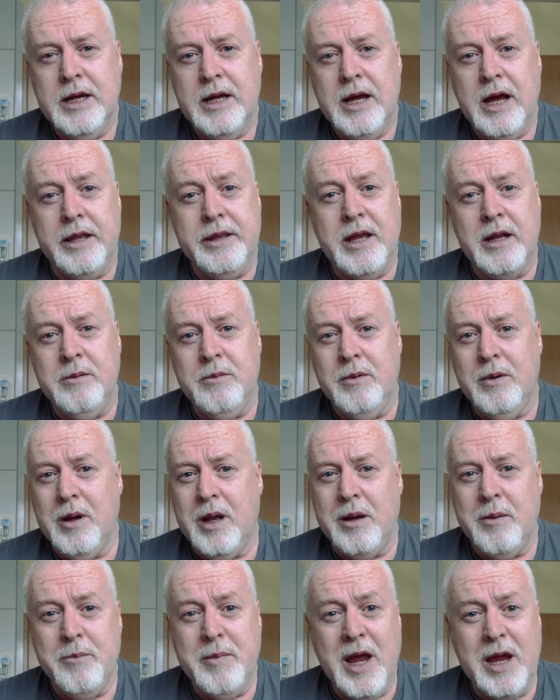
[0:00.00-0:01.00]
And
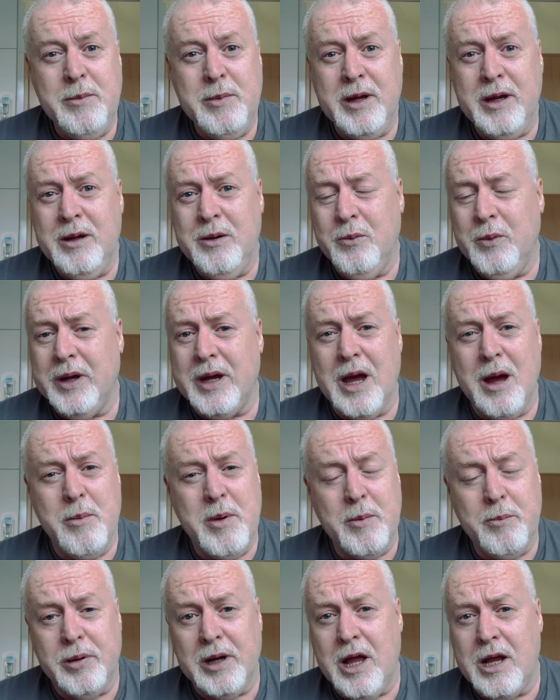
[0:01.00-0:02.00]
then maybe we get a
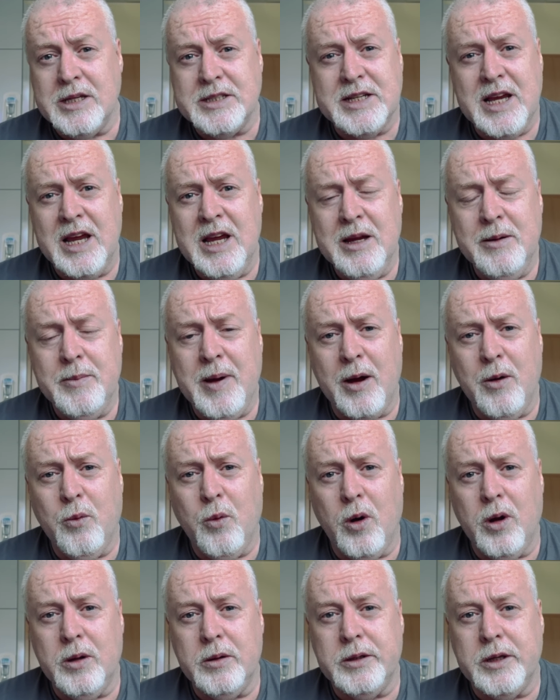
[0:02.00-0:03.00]
bit blasé about
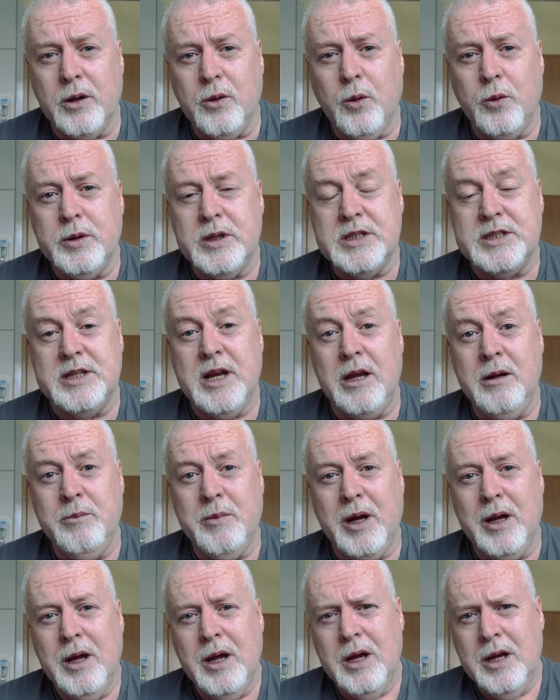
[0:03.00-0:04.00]
what the Lord has done.
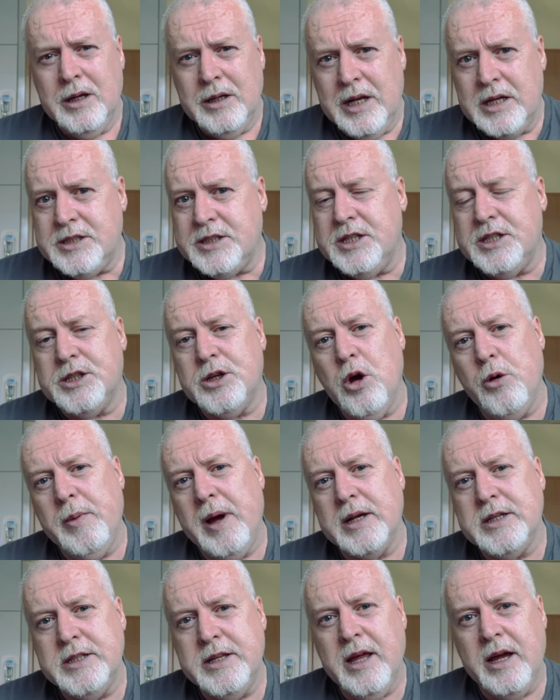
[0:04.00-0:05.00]
But let's just go
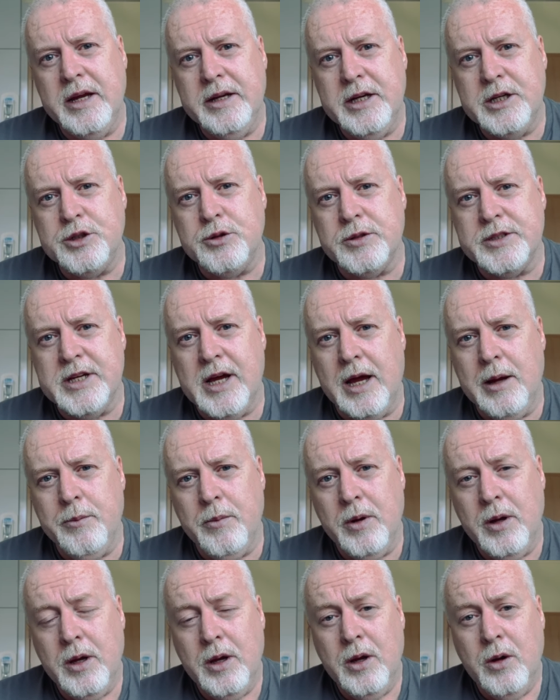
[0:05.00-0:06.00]
back to that initial time
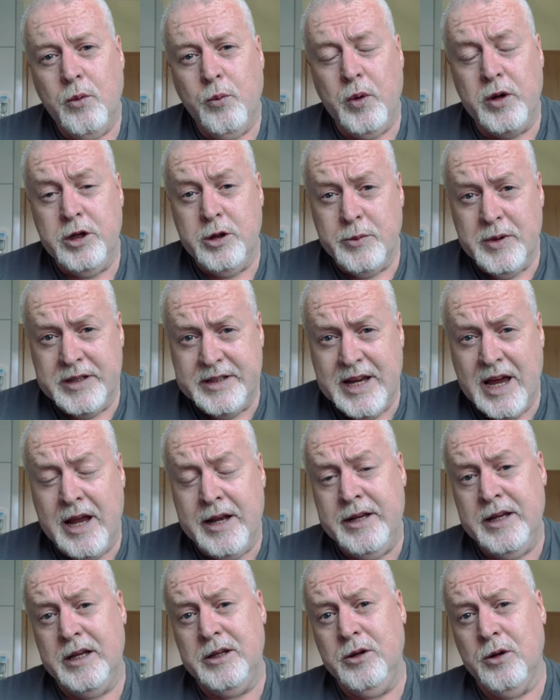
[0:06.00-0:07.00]
when you were
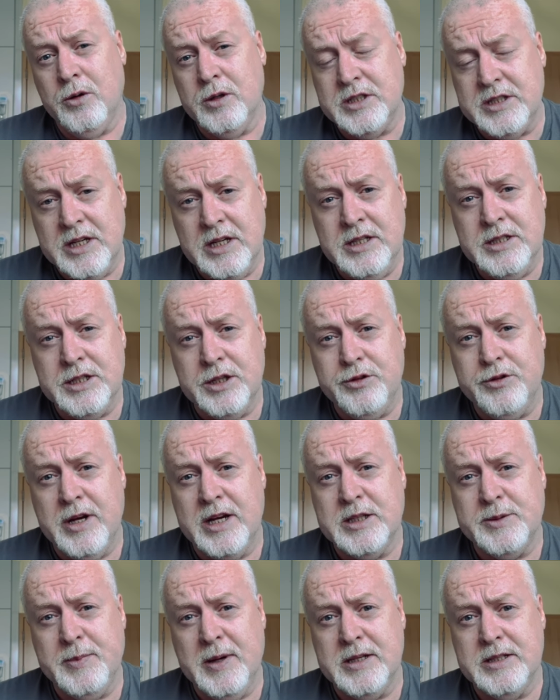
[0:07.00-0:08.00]
dead in your sins and
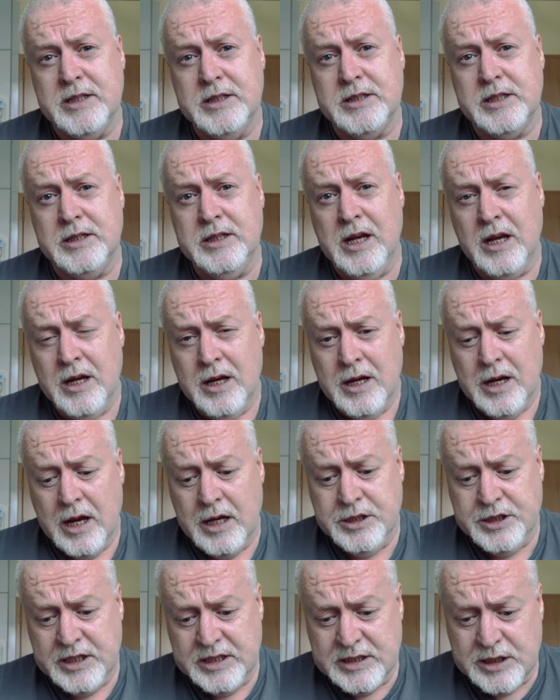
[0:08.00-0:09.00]
trespasses. And
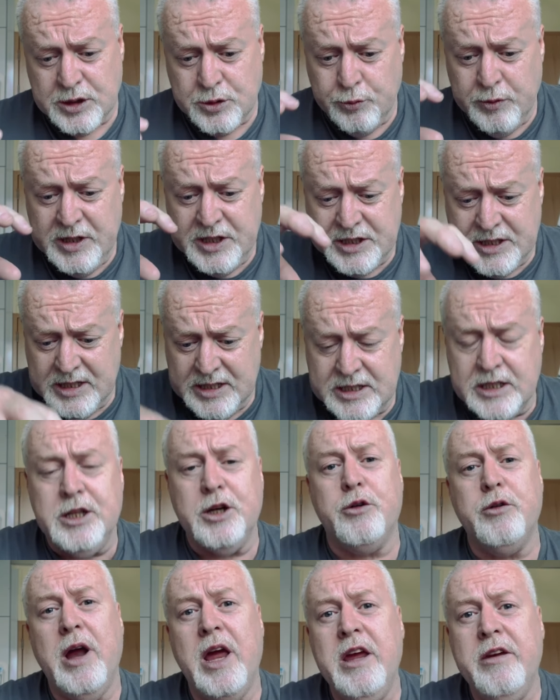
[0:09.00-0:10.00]
Jesus reached into the
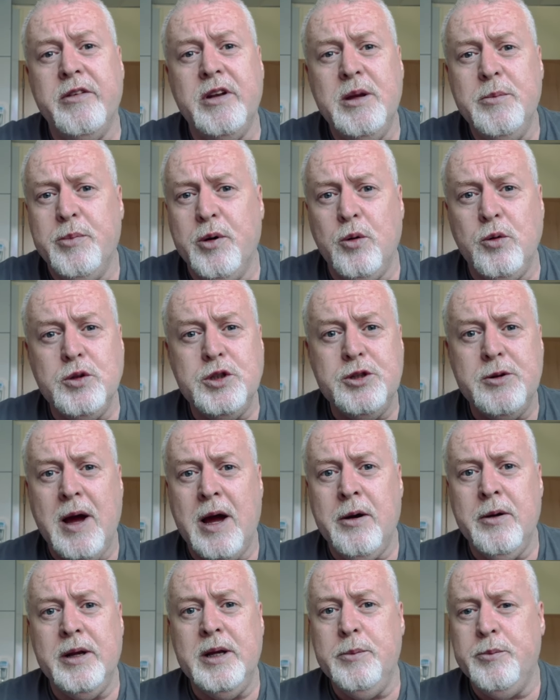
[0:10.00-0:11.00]
grave and he pulled you
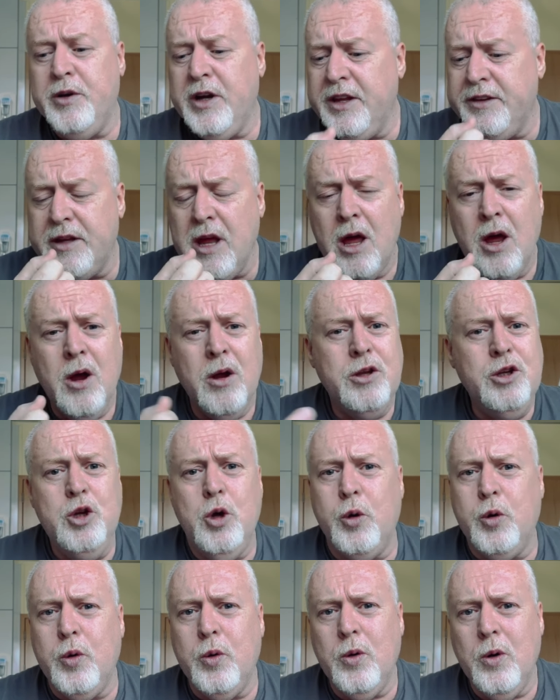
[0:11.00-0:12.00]
out and he breathed
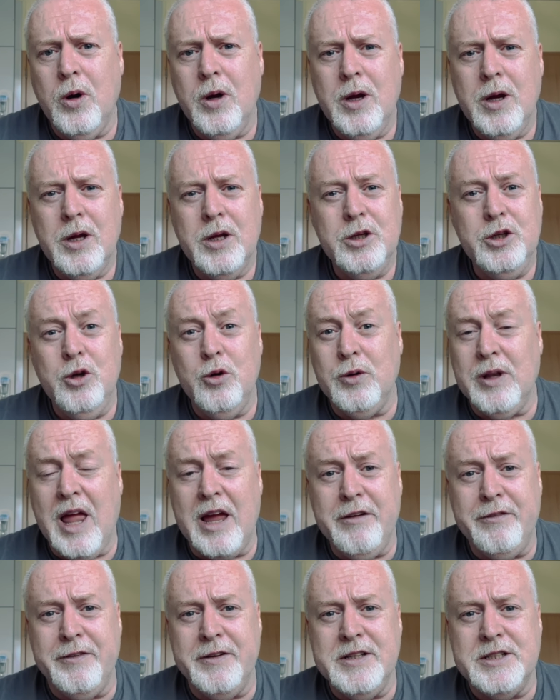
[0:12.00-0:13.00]
new
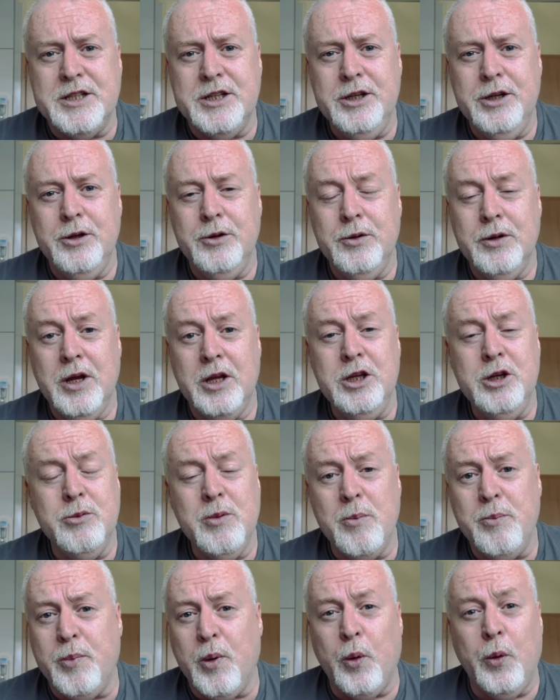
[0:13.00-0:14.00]
life into you. And you were
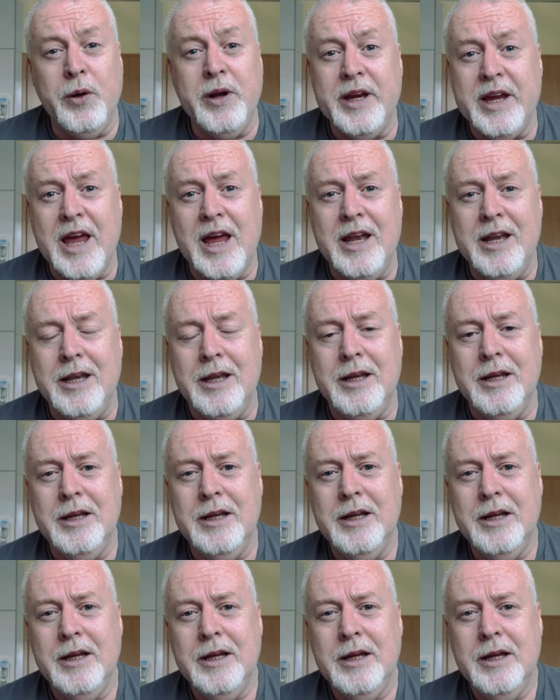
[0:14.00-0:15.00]
born again.
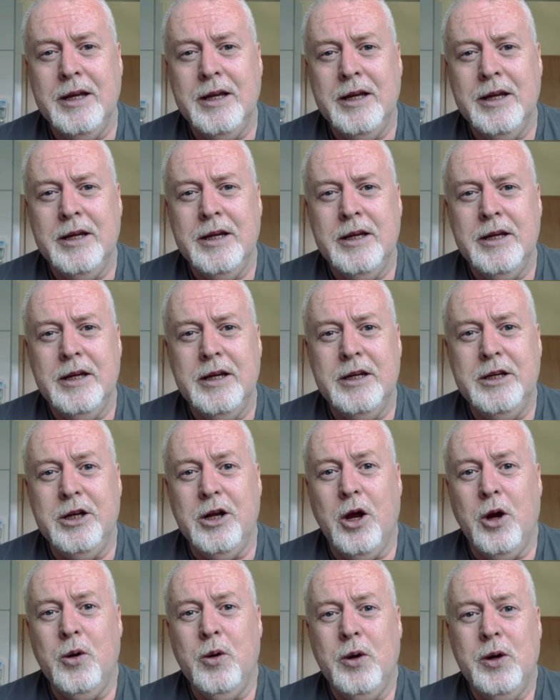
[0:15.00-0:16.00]
You
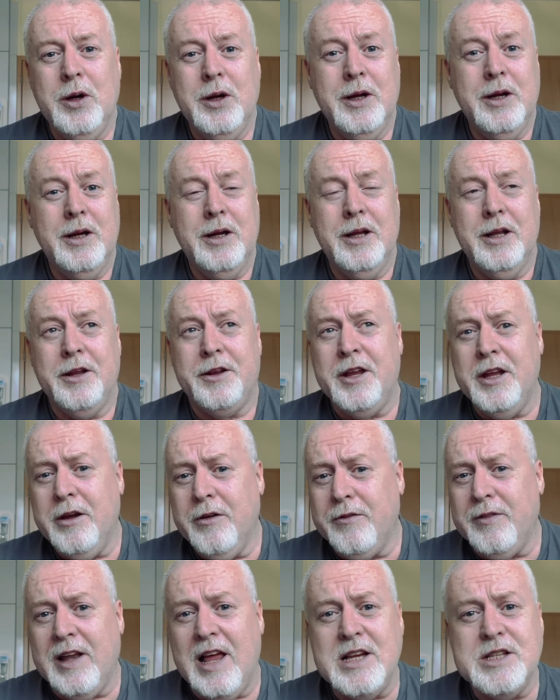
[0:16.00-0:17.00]
know, think
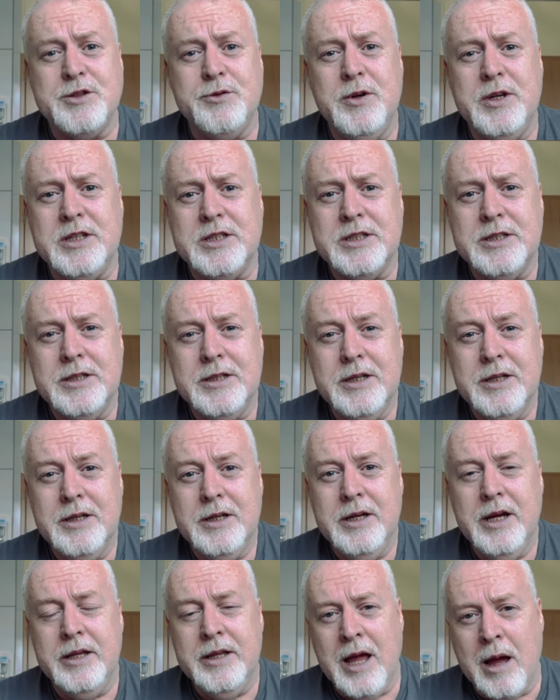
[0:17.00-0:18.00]
of Lazarus
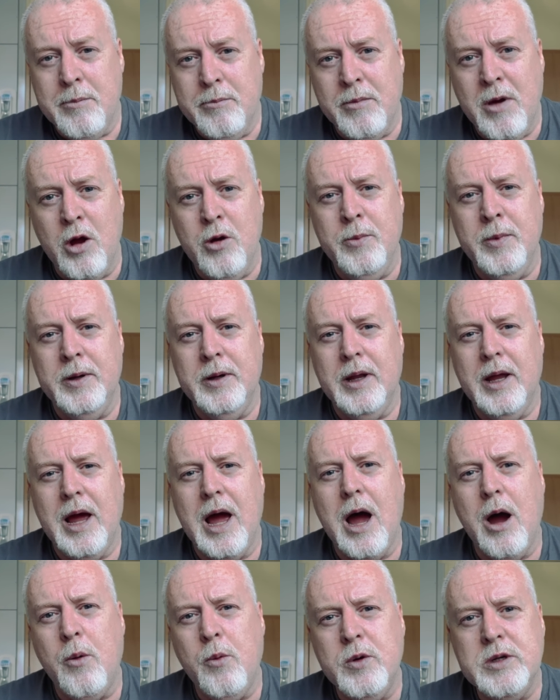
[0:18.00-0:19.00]
in that moment.
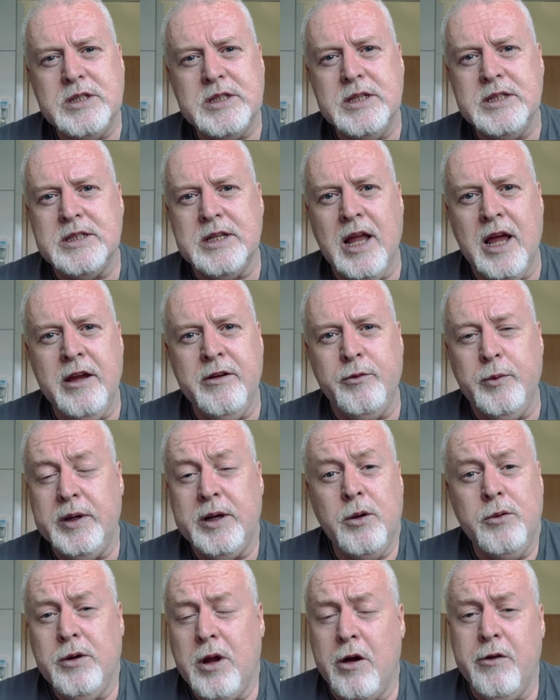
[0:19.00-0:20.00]
How was his life? We
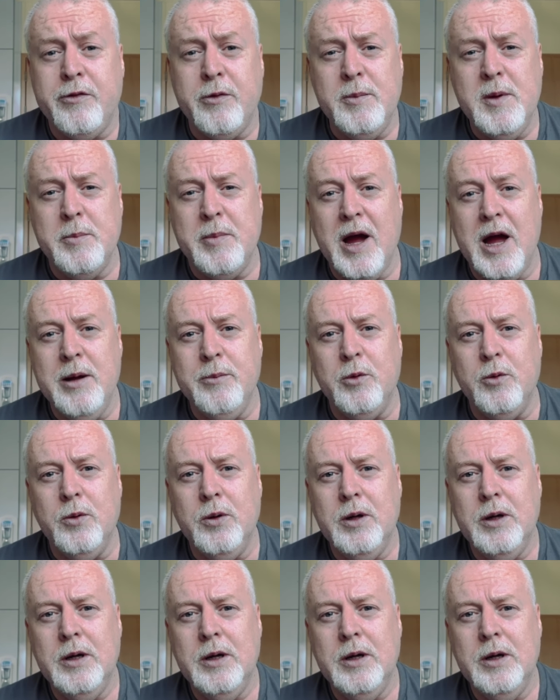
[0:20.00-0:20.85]
don't know from the Bible.